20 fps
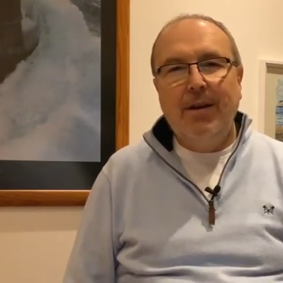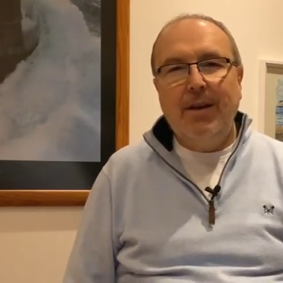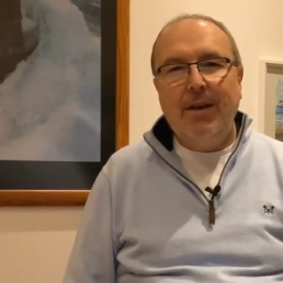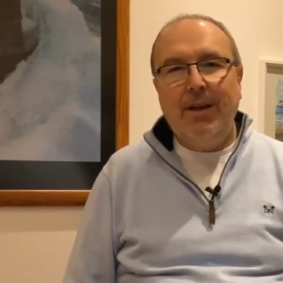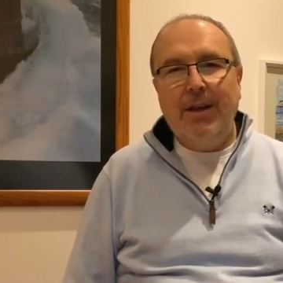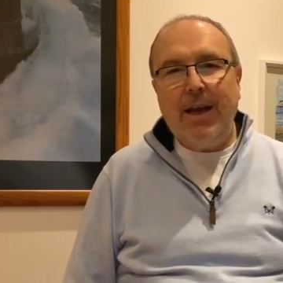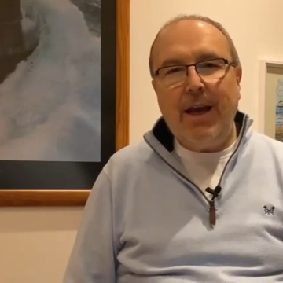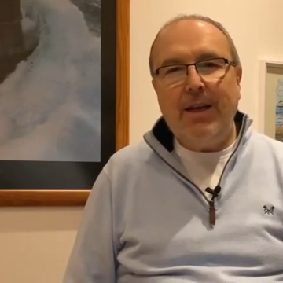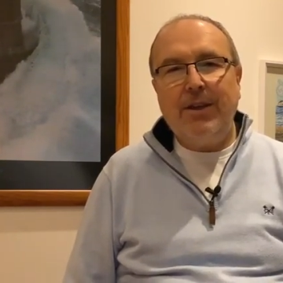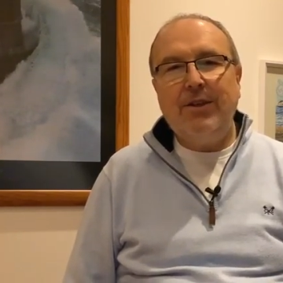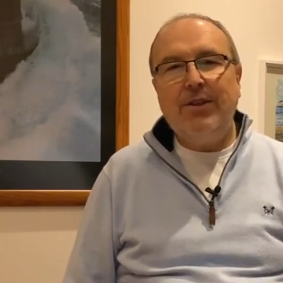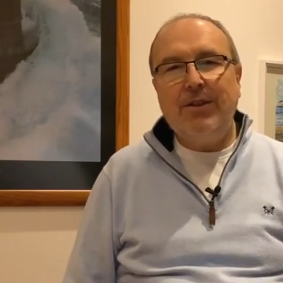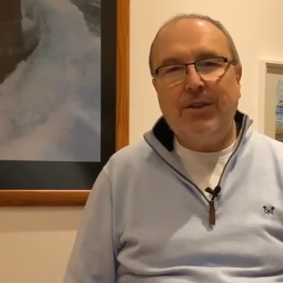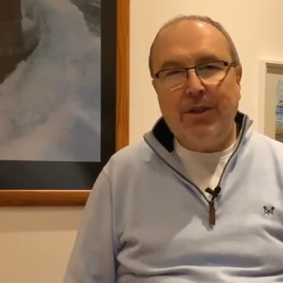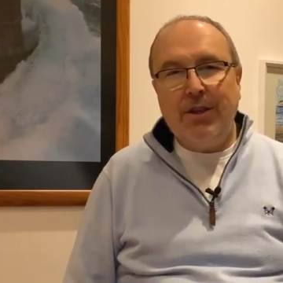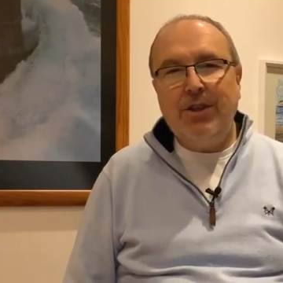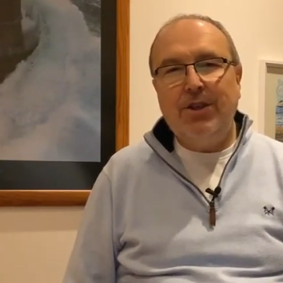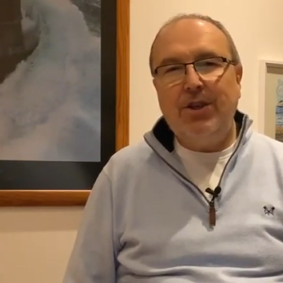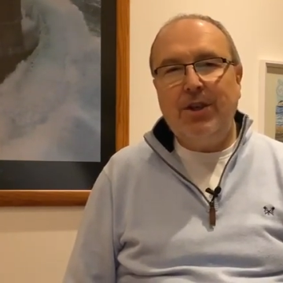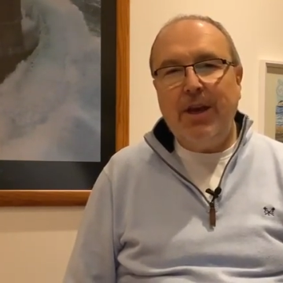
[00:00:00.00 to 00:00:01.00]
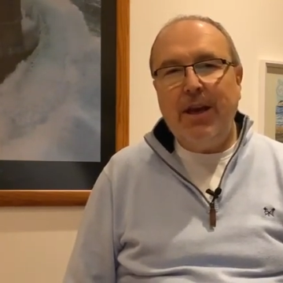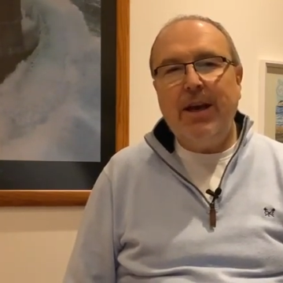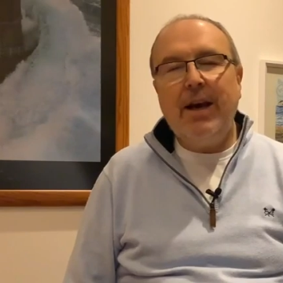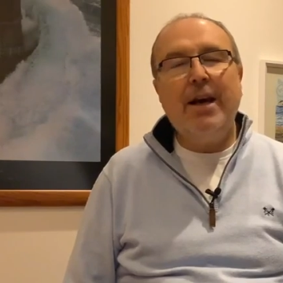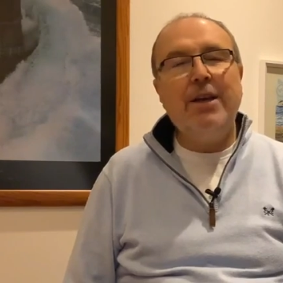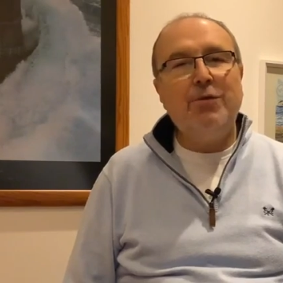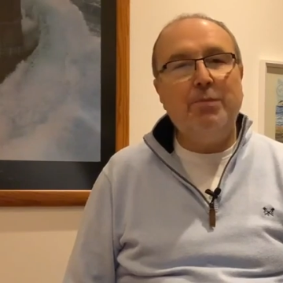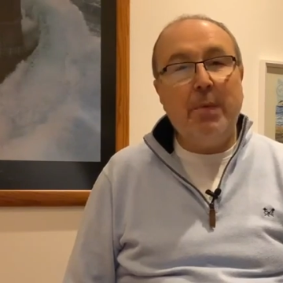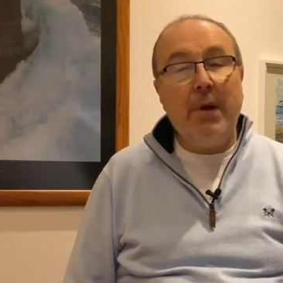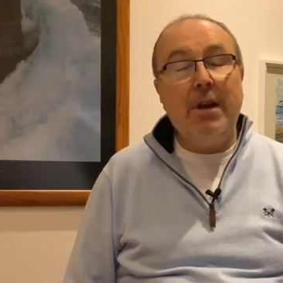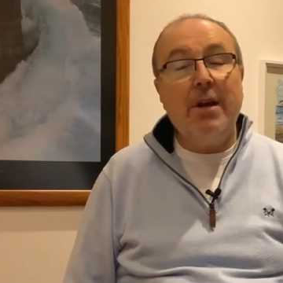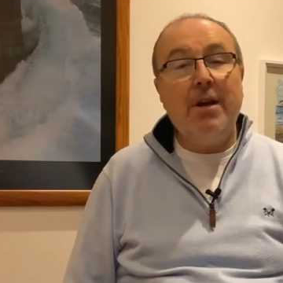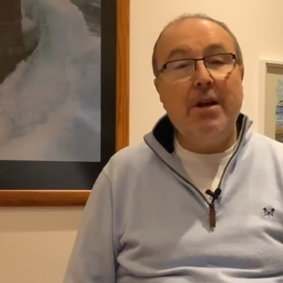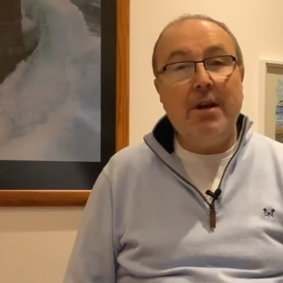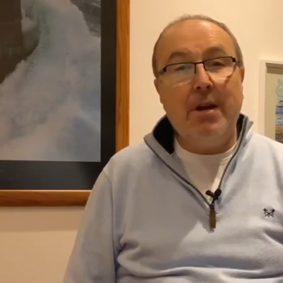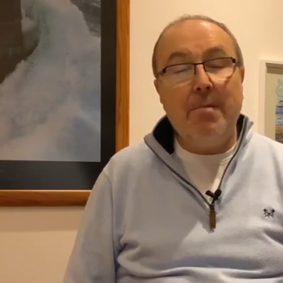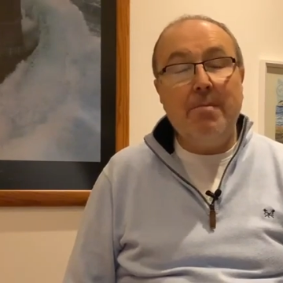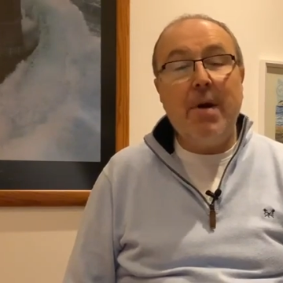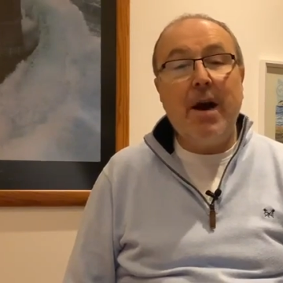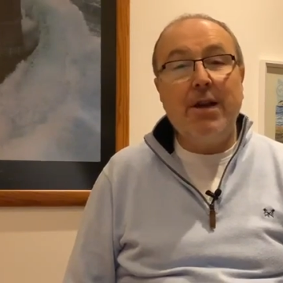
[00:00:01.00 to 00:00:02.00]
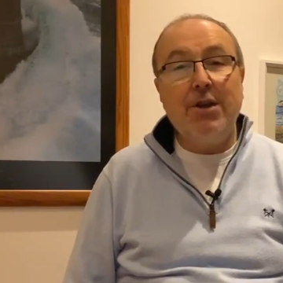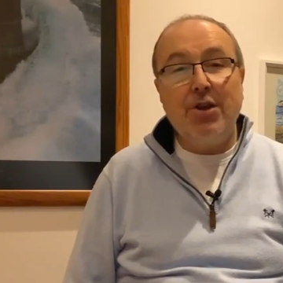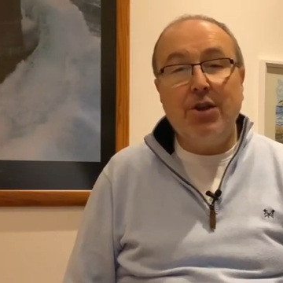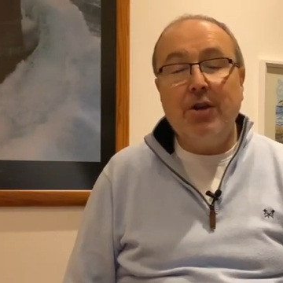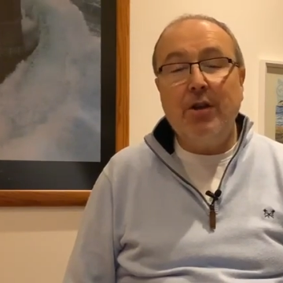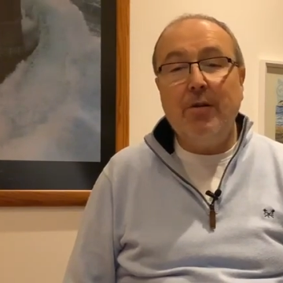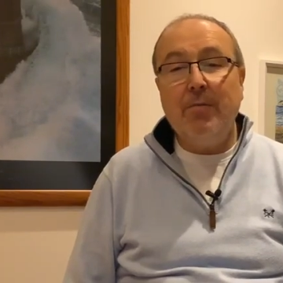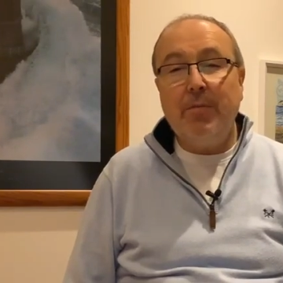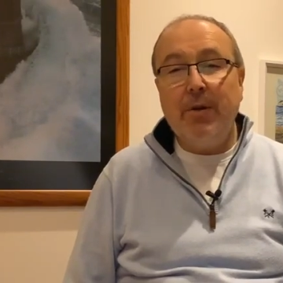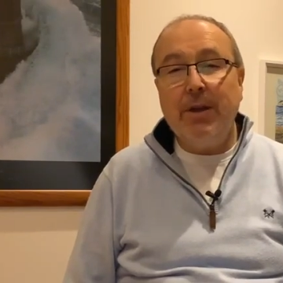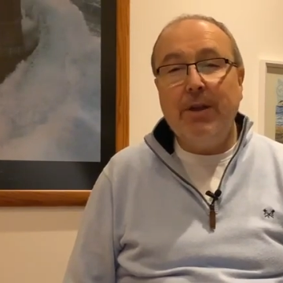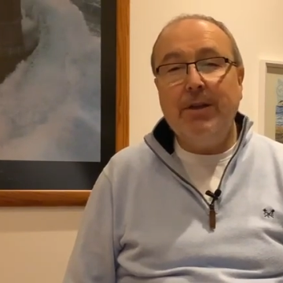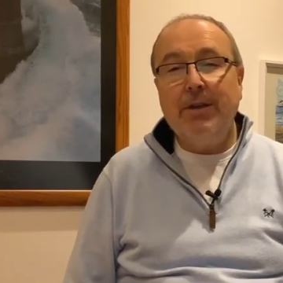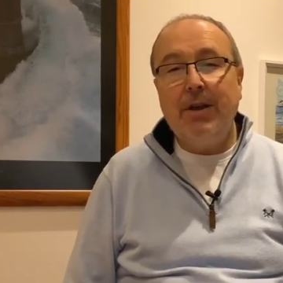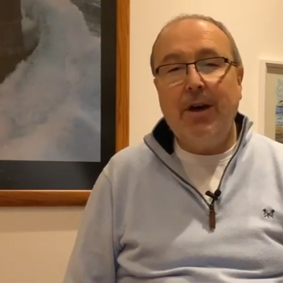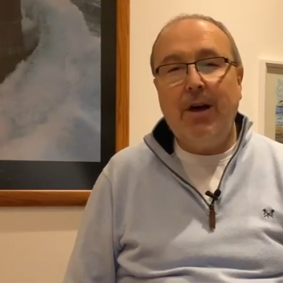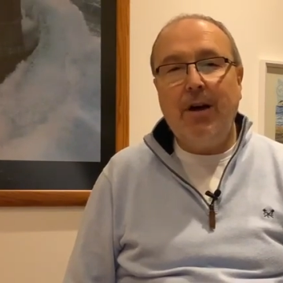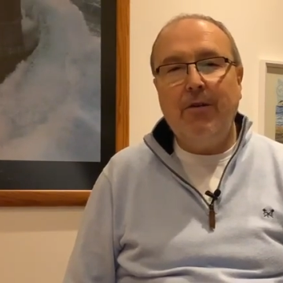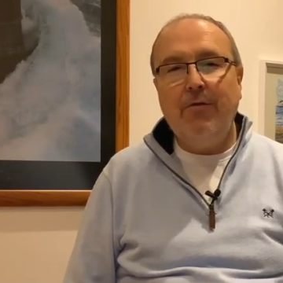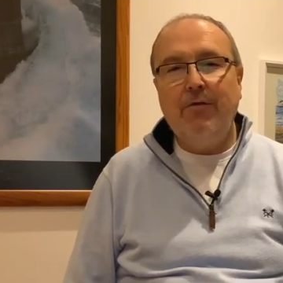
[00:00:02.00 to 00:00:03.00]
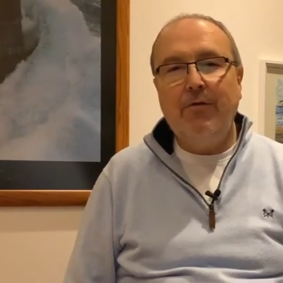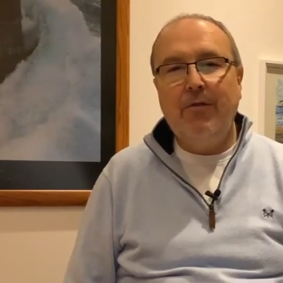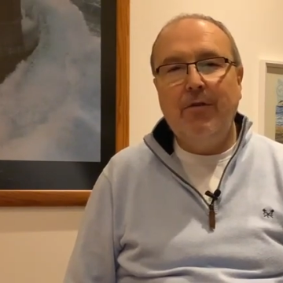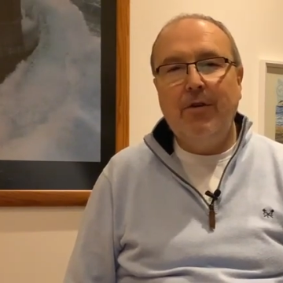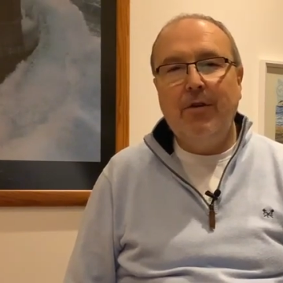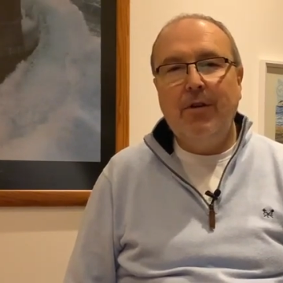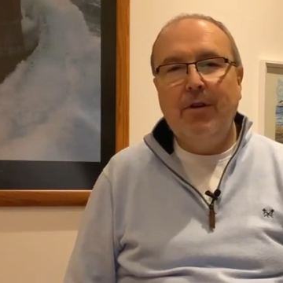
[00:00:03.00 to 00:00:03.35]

Yes, this year has been unimaginably tough.